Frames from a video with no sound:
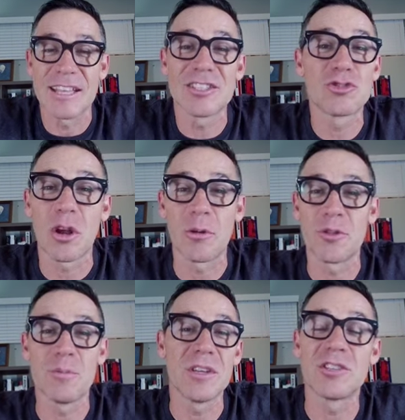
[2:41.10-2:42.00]
struggle
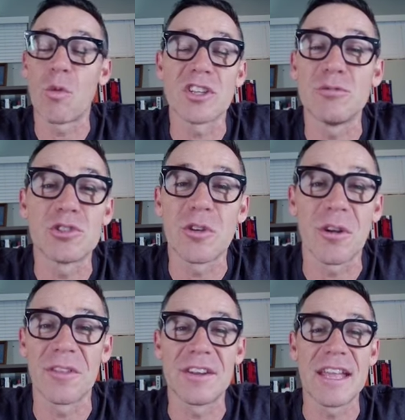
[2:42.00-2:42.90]
with them. You get to watch me
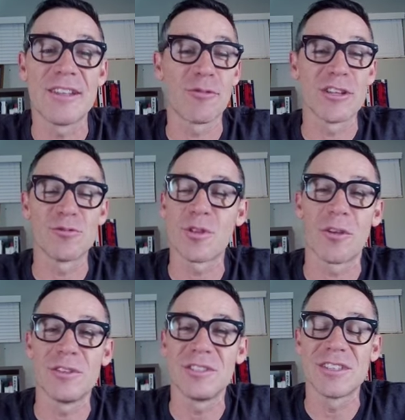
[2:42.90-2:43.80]
struggle in the daily race with
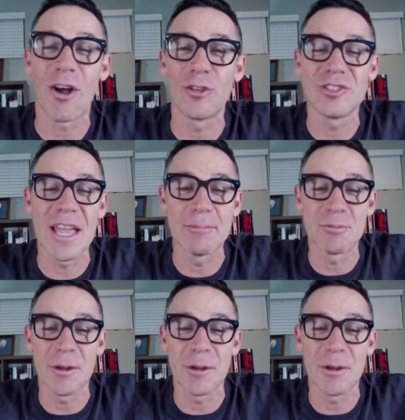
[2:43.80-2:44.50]
all these names.